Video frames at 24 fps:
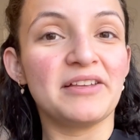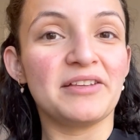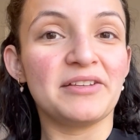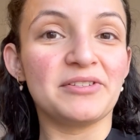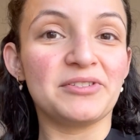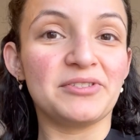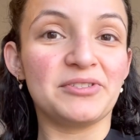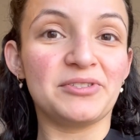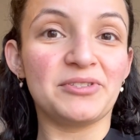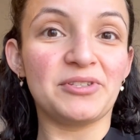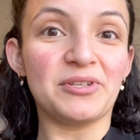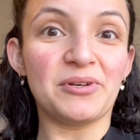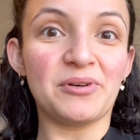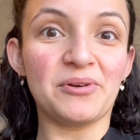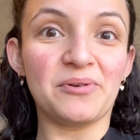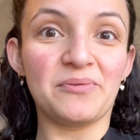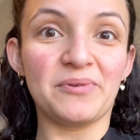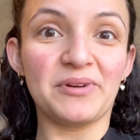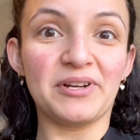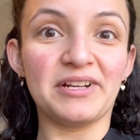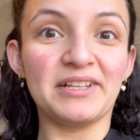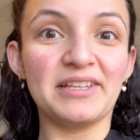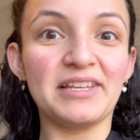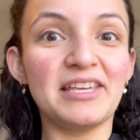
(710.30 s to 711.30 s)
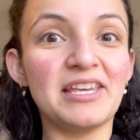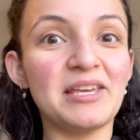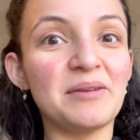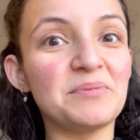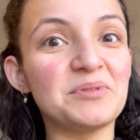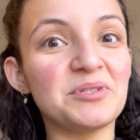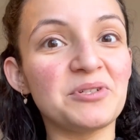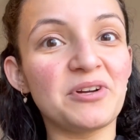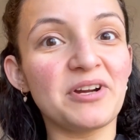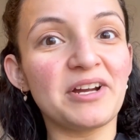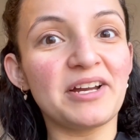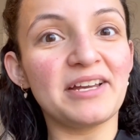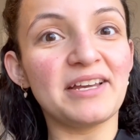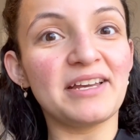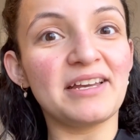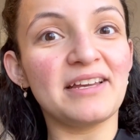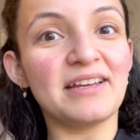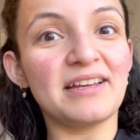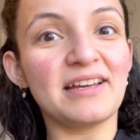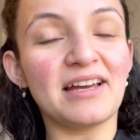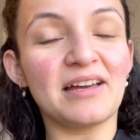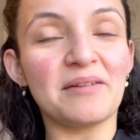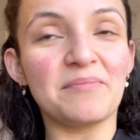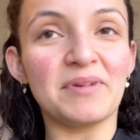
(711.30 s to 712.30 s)
So we're going to keep
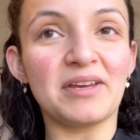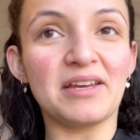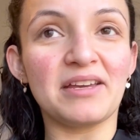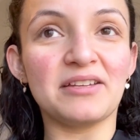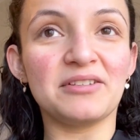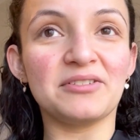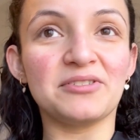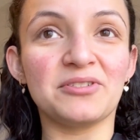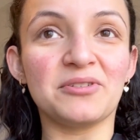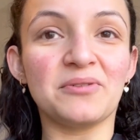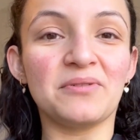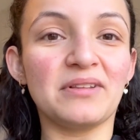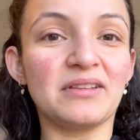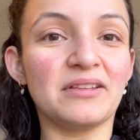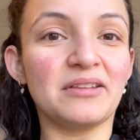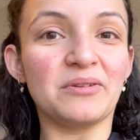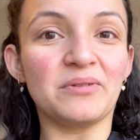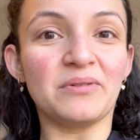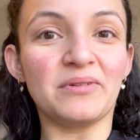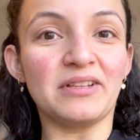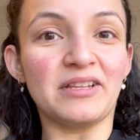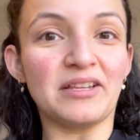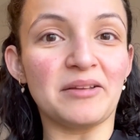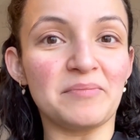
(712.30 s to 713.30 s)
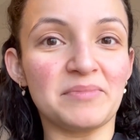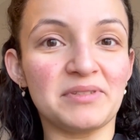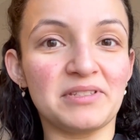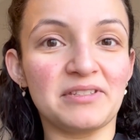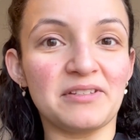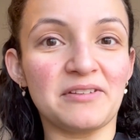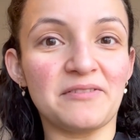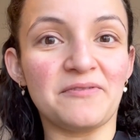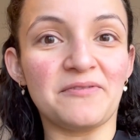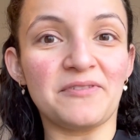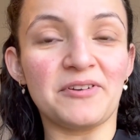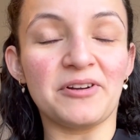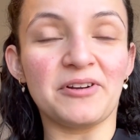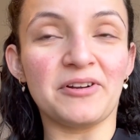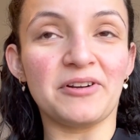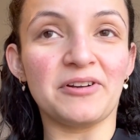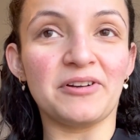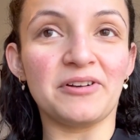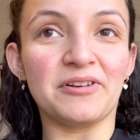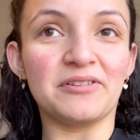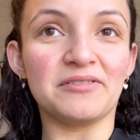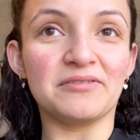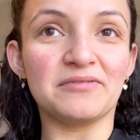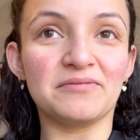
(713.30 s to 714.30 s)
trying. I may show a little glimpse of
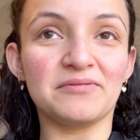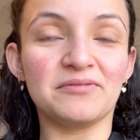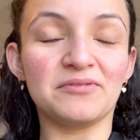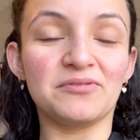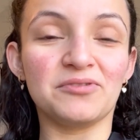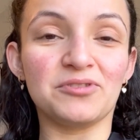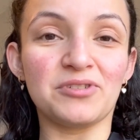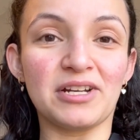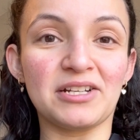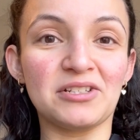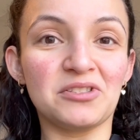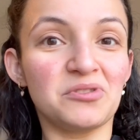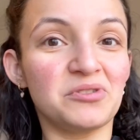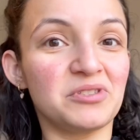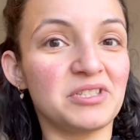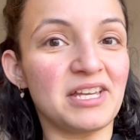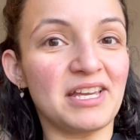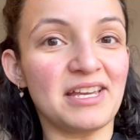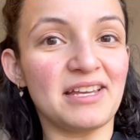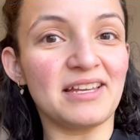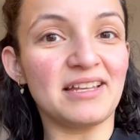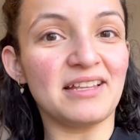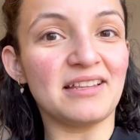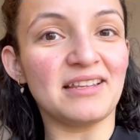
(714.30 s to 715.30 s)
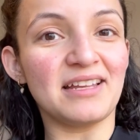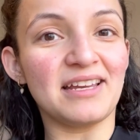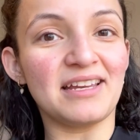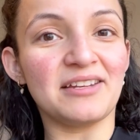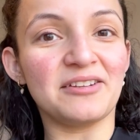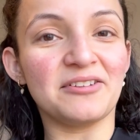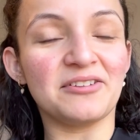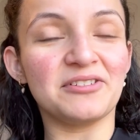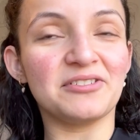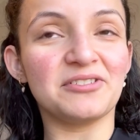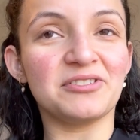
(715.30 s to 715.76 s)
her trying to take it later.